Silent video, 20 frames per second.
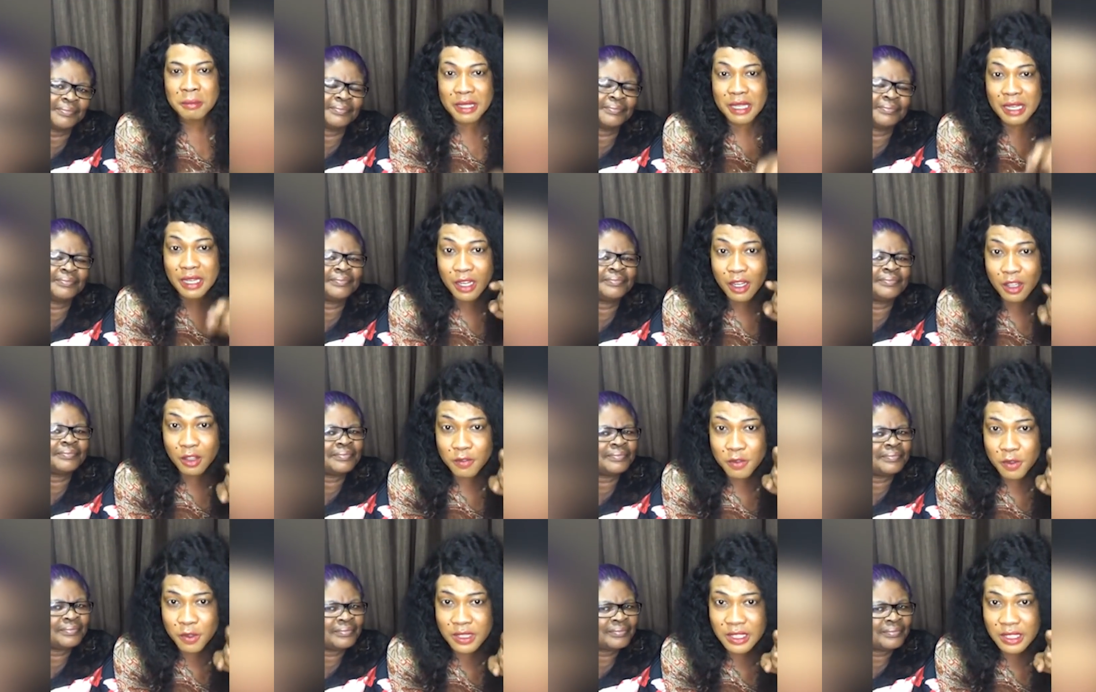Speaker 1: but love
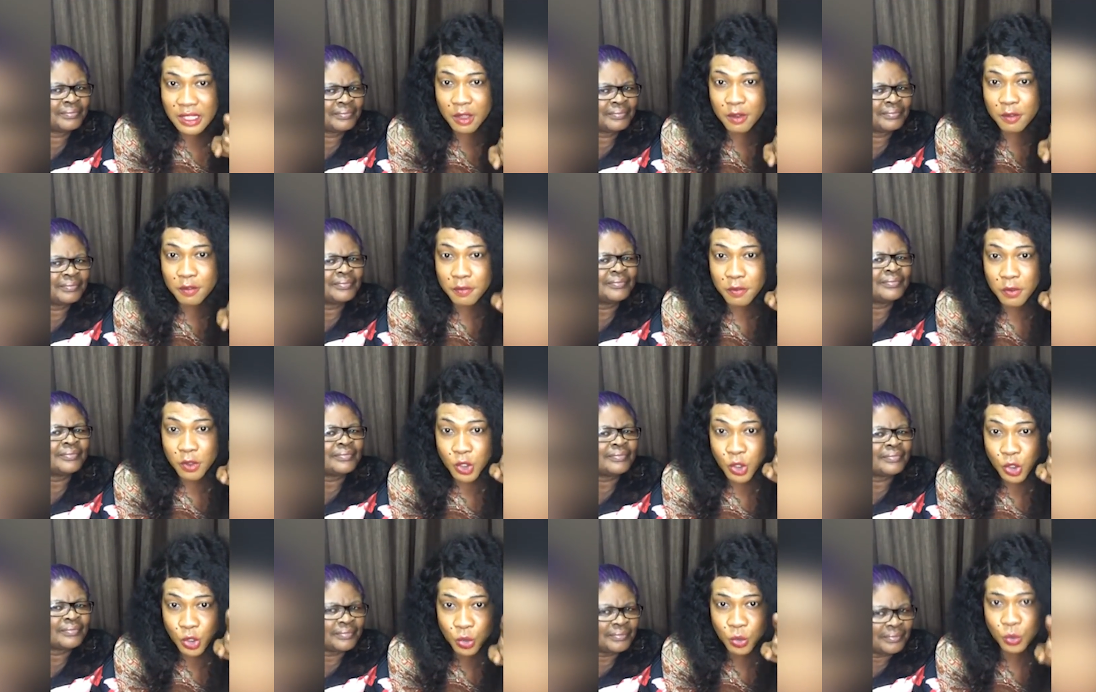yourself for
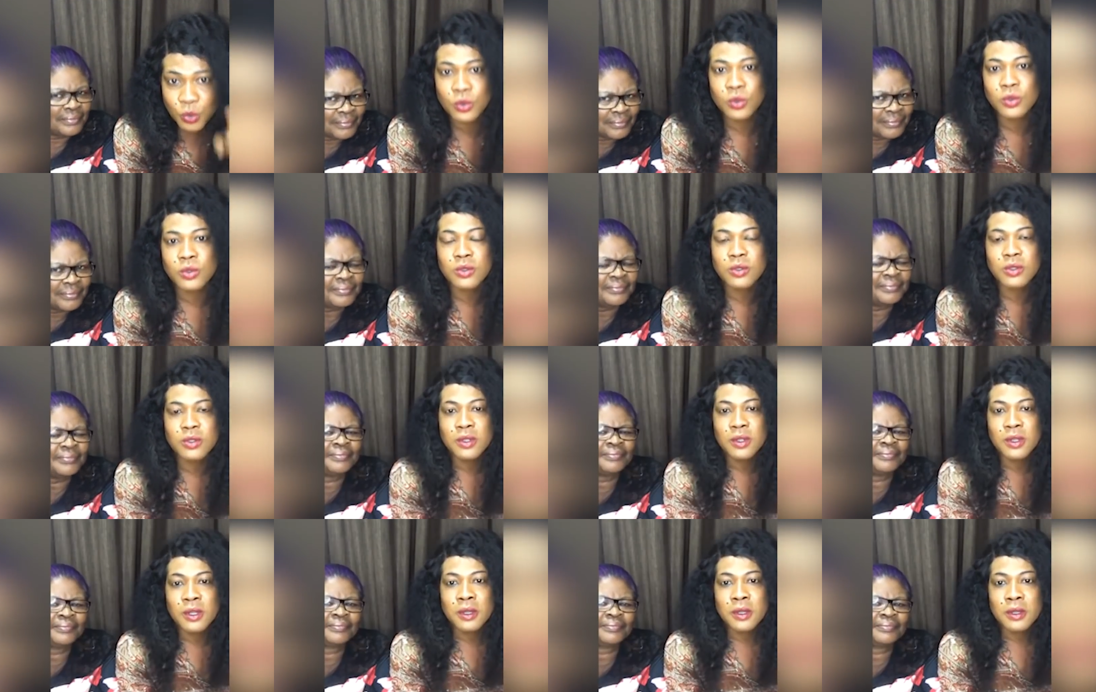you. Mm-hmm.
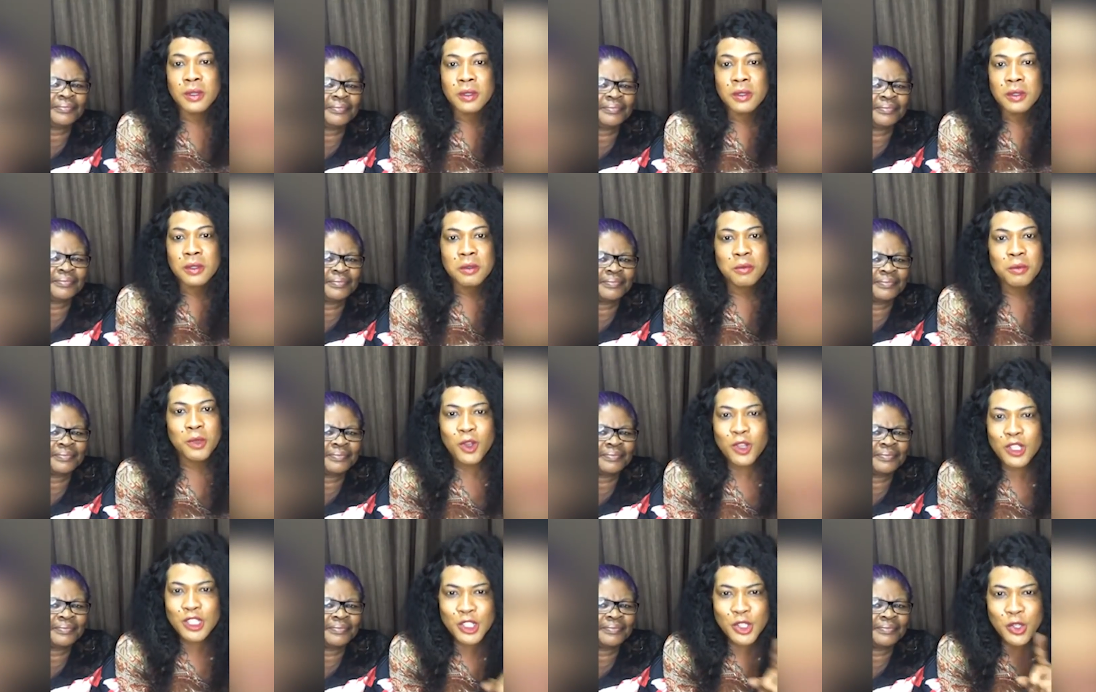
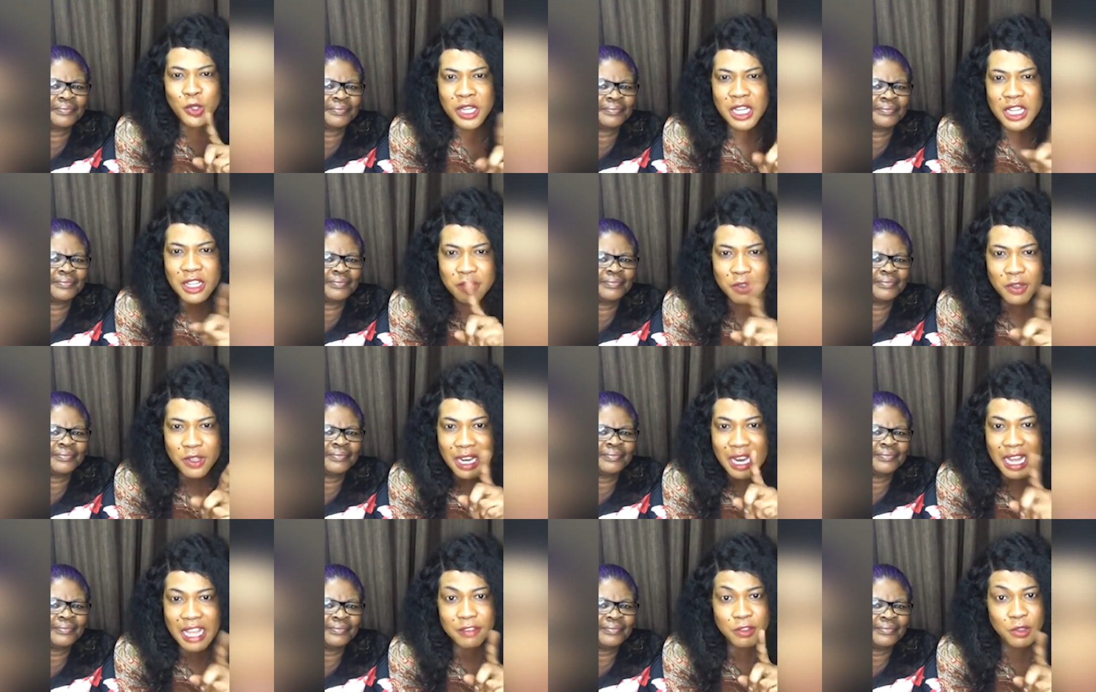Because you don't live your
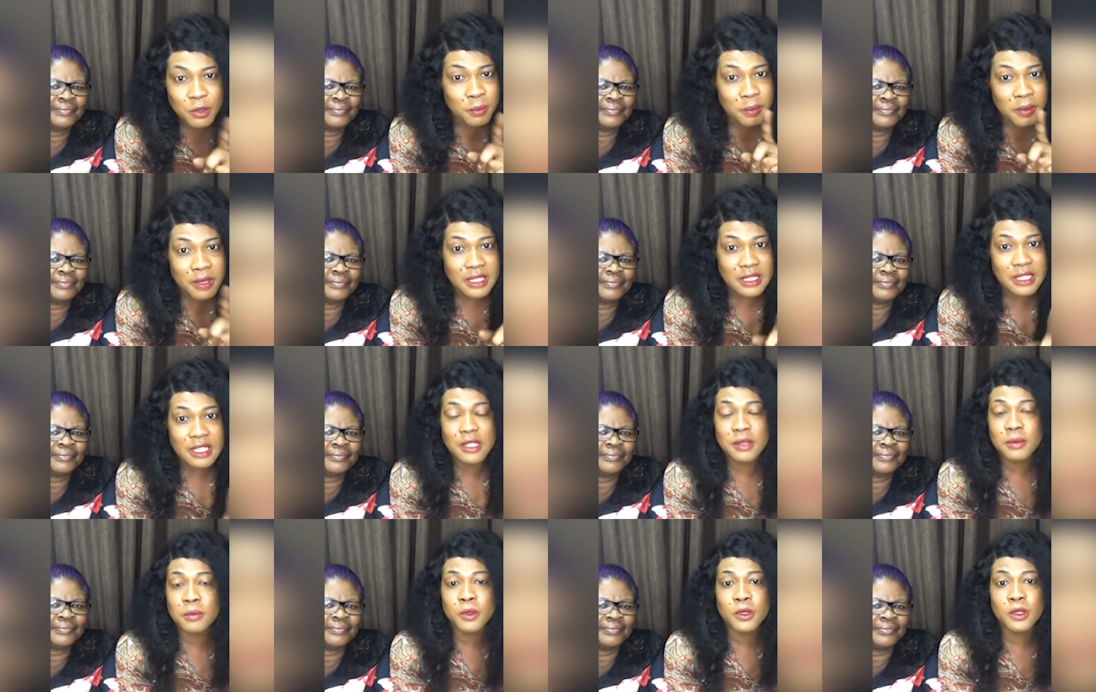life to please
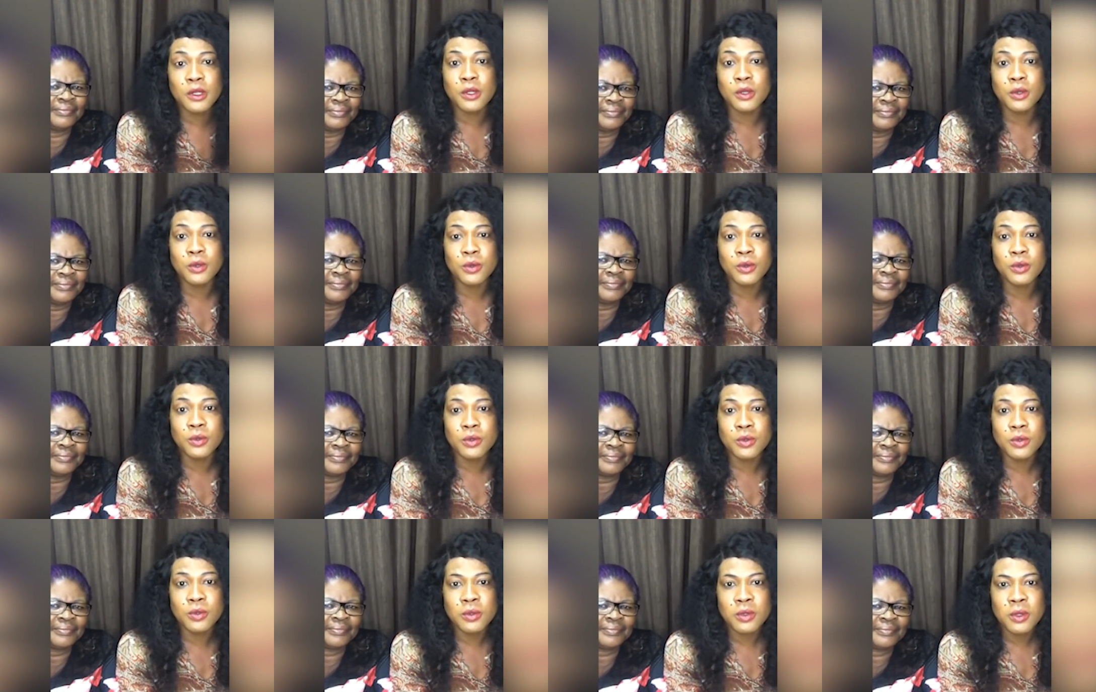anybody. Mm-hmm.
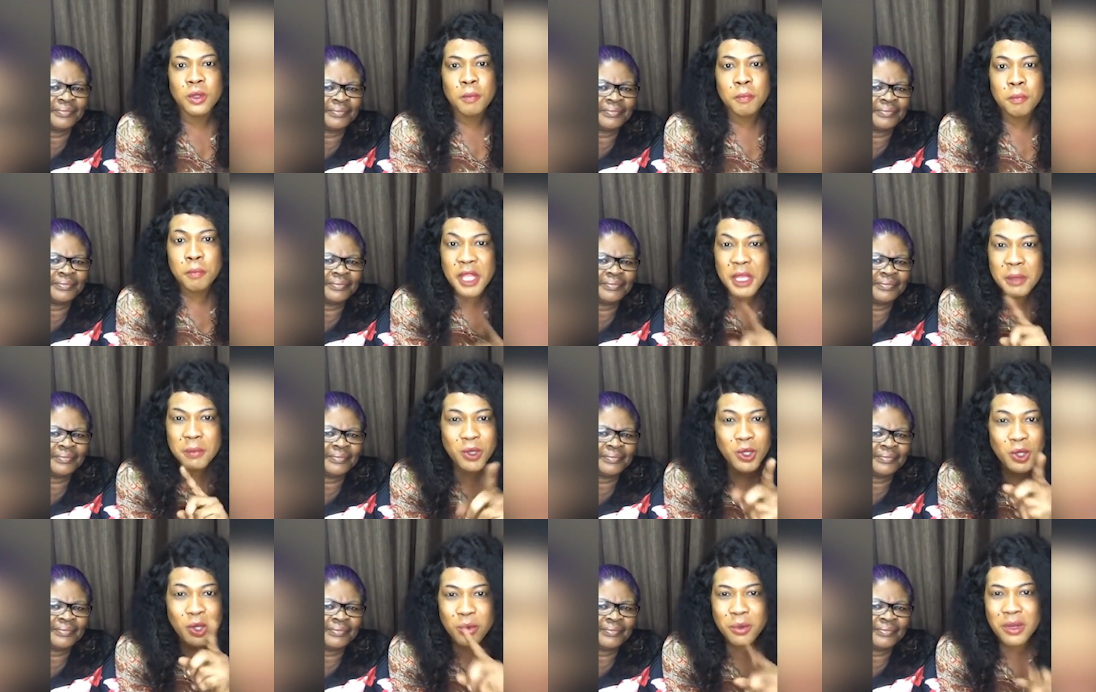People
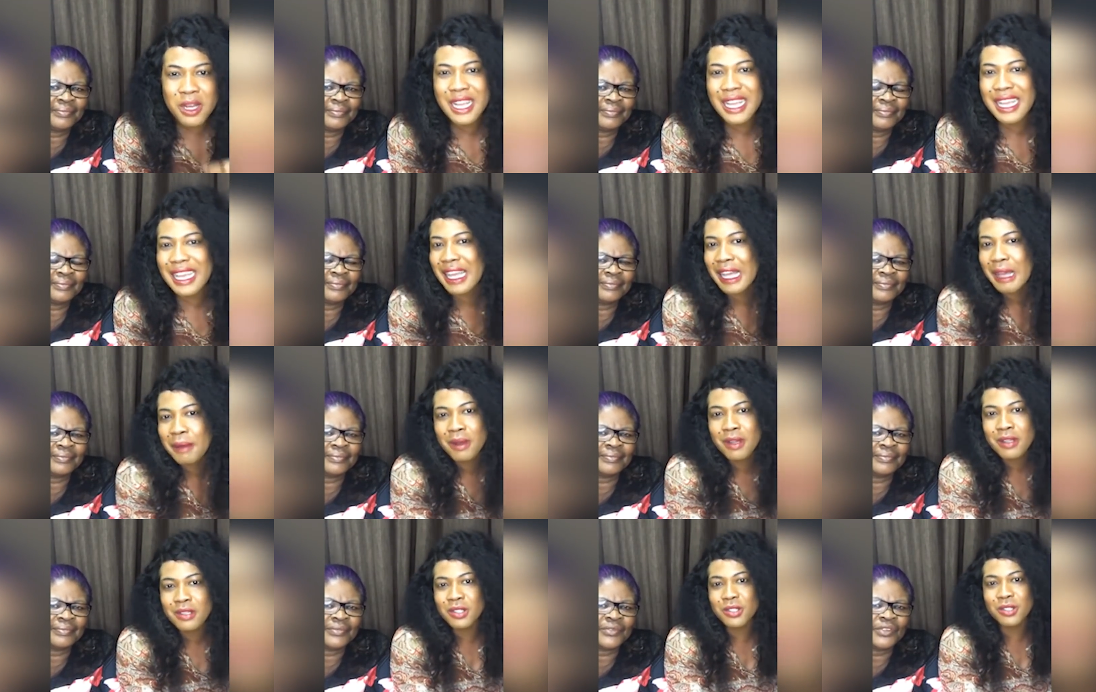don't really care
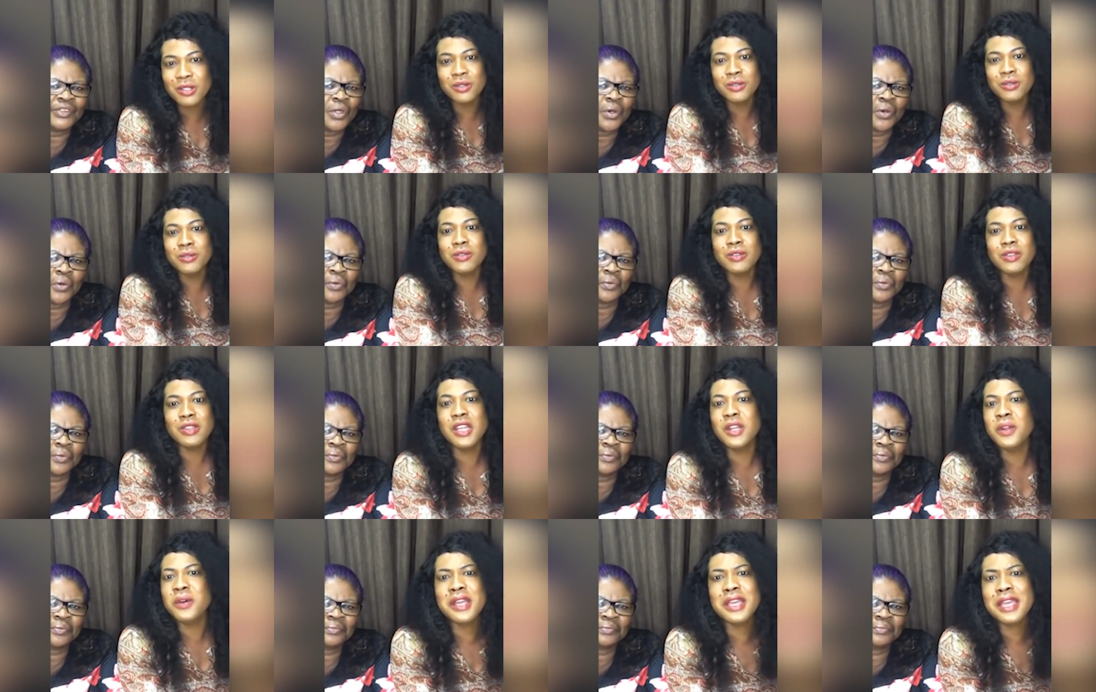about you. No. They
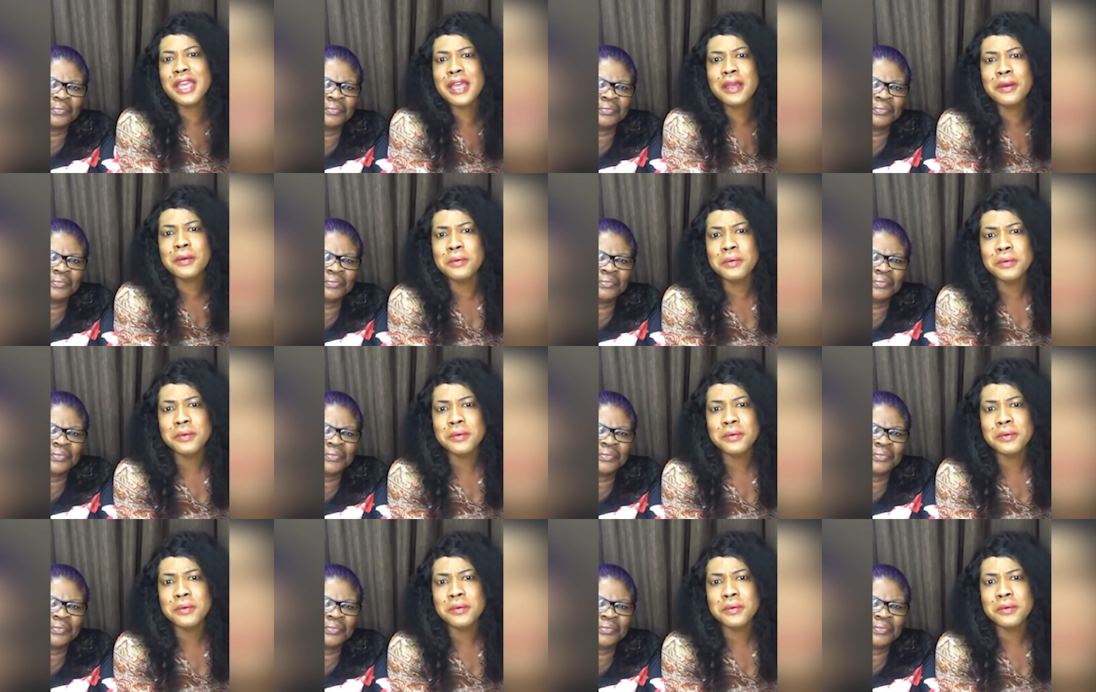don't care.